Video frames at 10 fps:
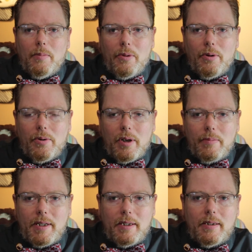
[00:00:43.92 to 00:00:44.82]
throw it
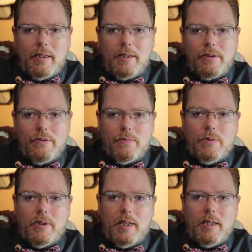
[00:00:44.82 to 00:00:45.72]
up. He deserves more
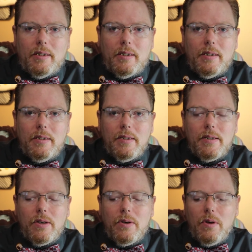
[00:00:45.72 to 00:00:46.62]
than that.
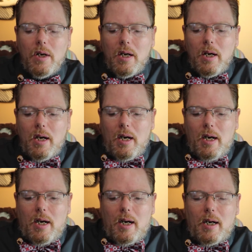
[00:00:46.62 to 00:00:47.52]
So
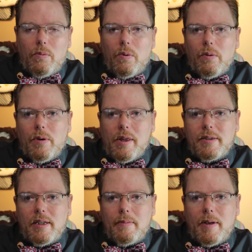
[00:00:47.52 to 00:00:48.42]
what I wanted to
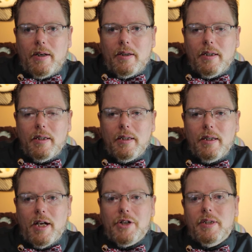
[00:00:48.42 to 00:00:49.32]
talk about
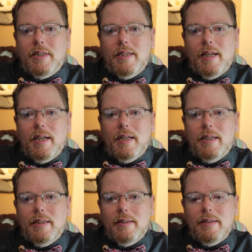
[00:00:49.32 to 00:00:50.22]
actually today
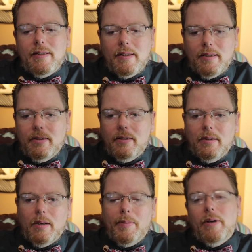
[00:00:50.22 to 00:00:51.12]
is
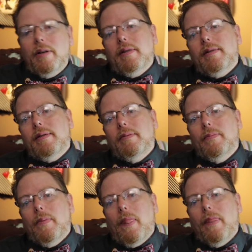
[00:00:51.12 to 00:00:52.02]
appearance,
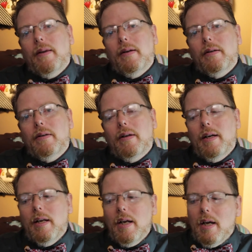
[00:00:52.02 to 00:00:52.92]

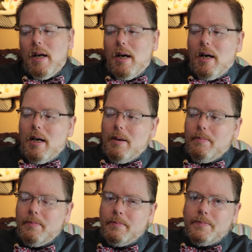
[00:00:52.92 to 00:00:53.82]
right?
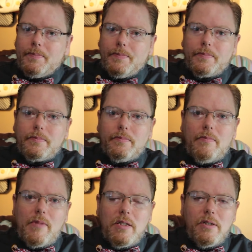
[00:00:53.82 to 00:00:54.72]
So
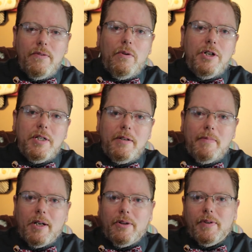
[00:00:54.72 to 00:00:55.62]
if you watched any of
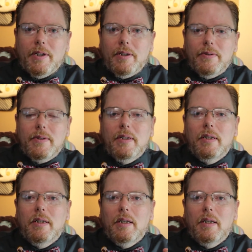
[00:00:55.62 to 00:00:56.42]
my other videos,